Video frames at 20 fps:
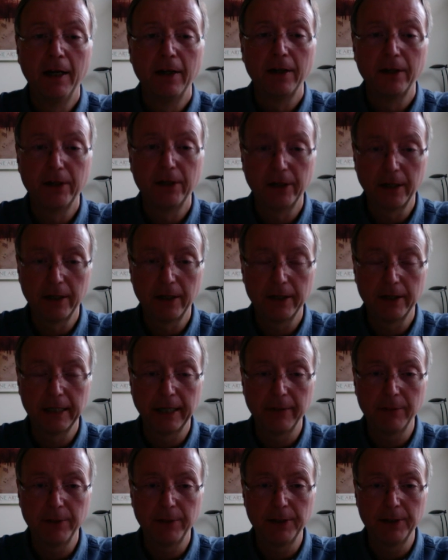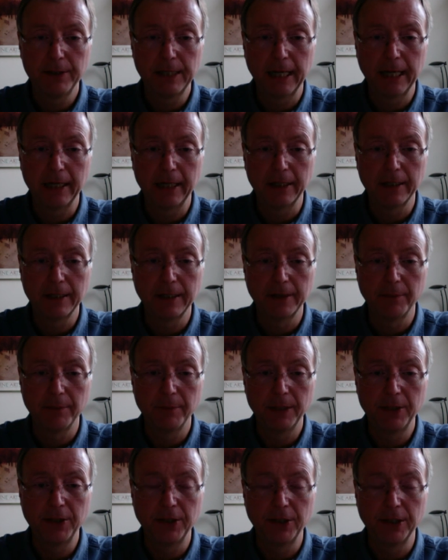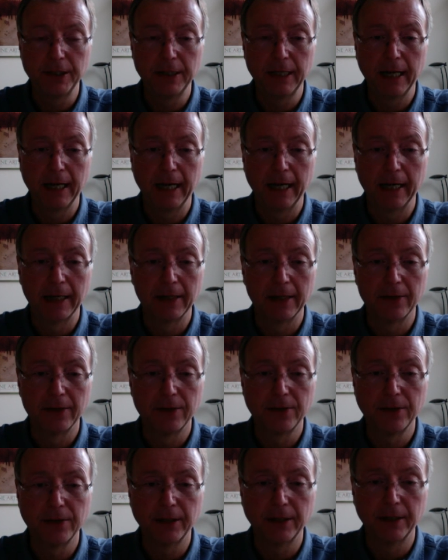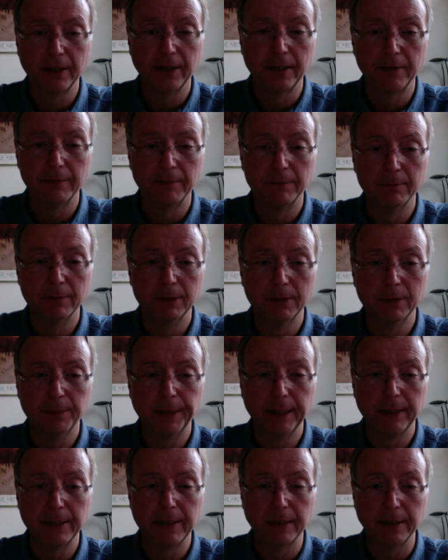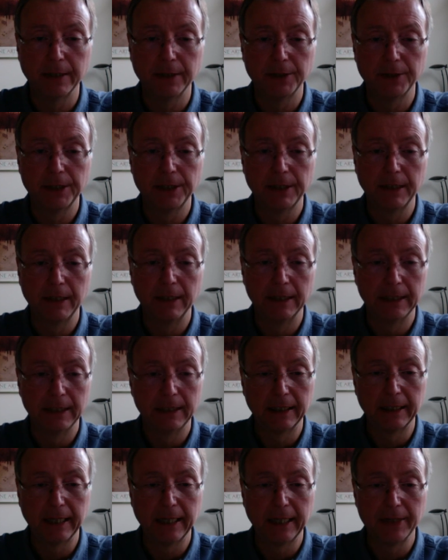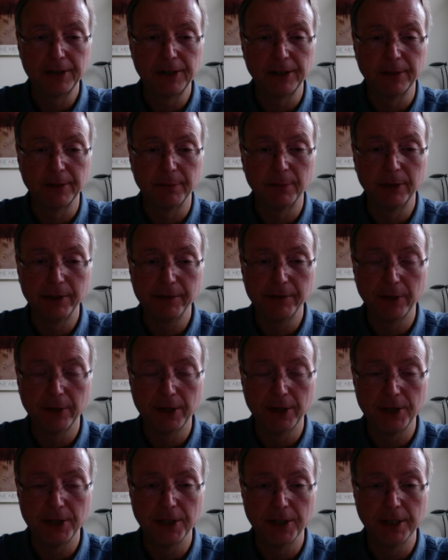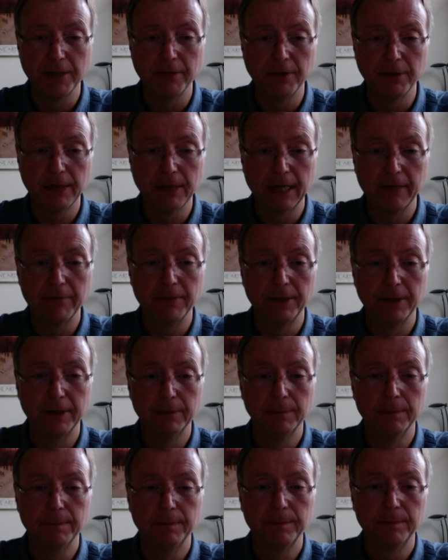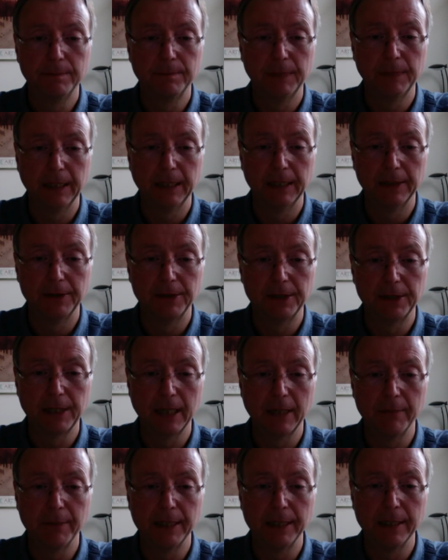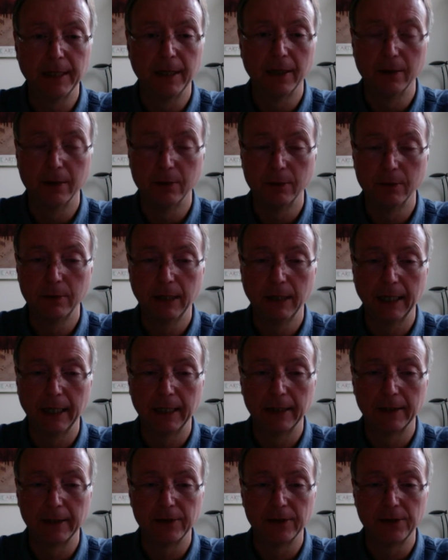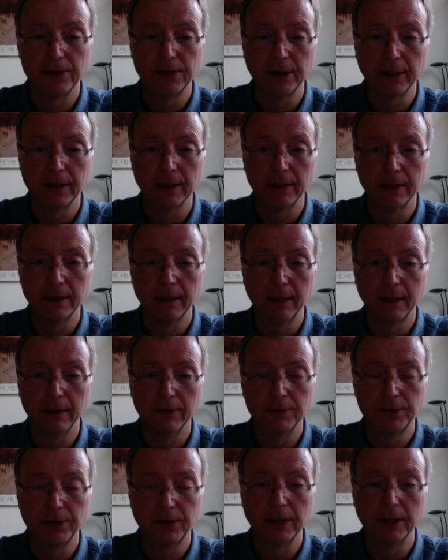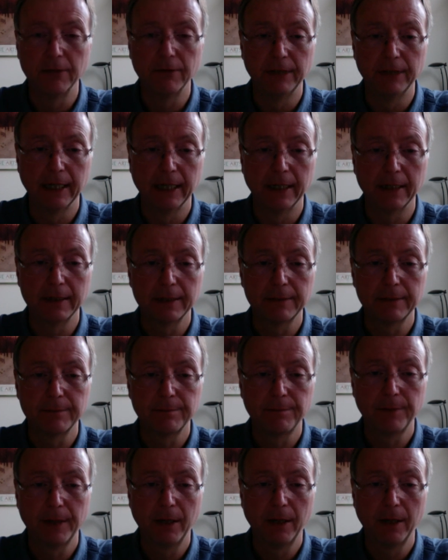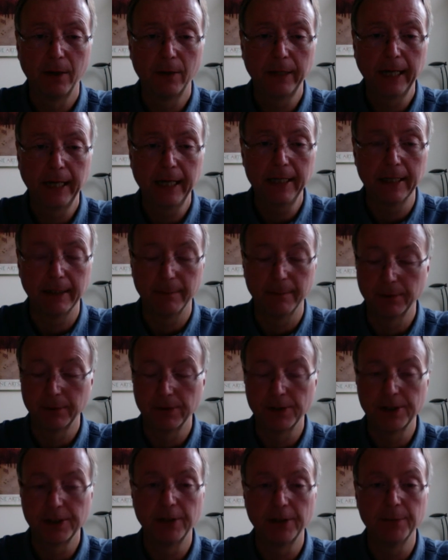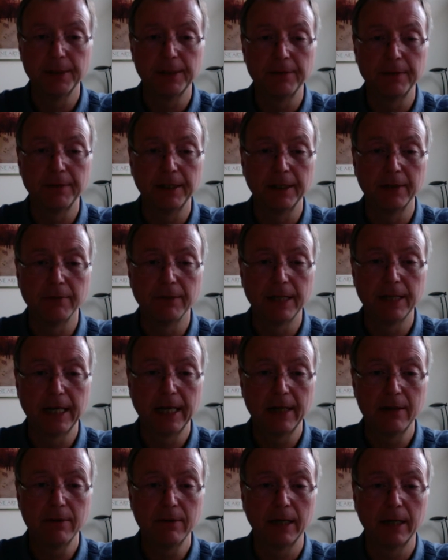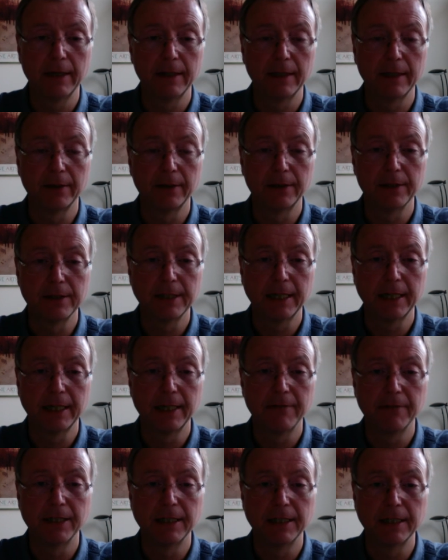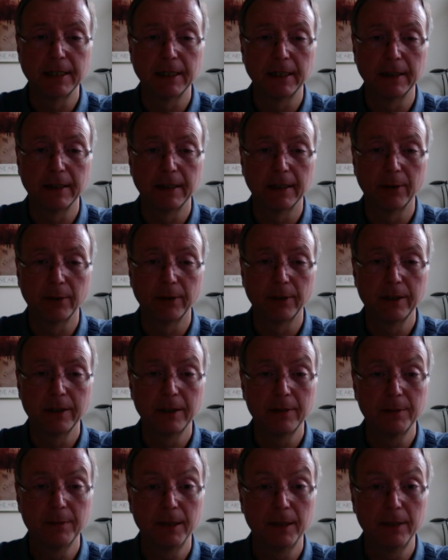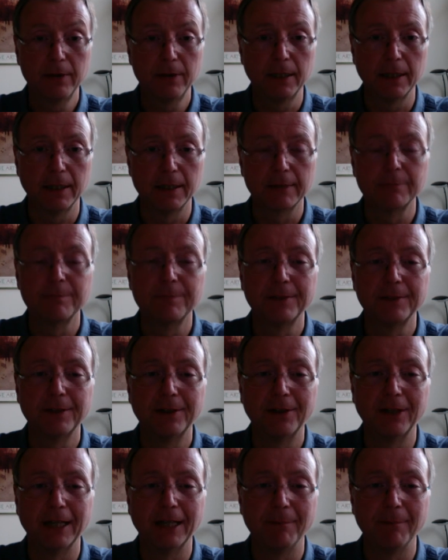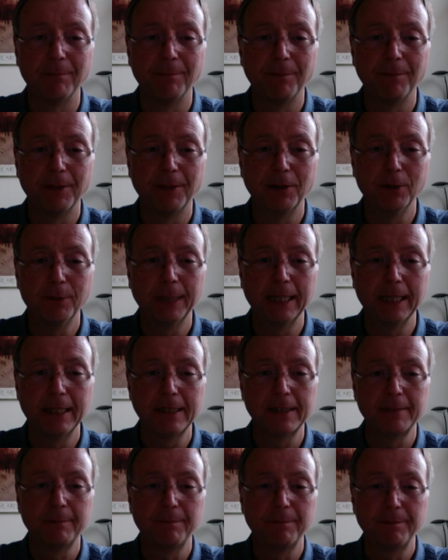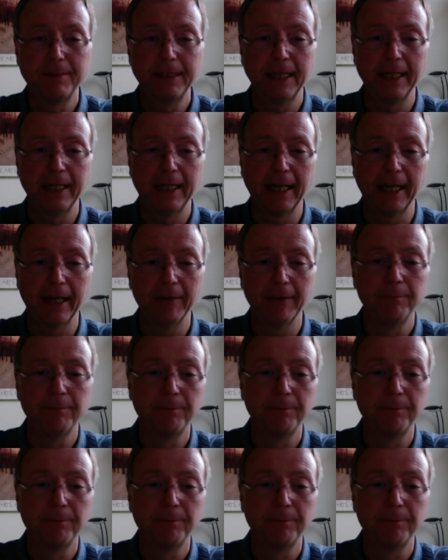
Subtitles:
Good luck then with the second submission, and we'll be in touch. I can answer brief questions if you have them. Just let me know and I'll try and react. Okay then, I'm going to stop this video now and then I'm going to save it and then I'm going to upload it. All right, all best. Take care.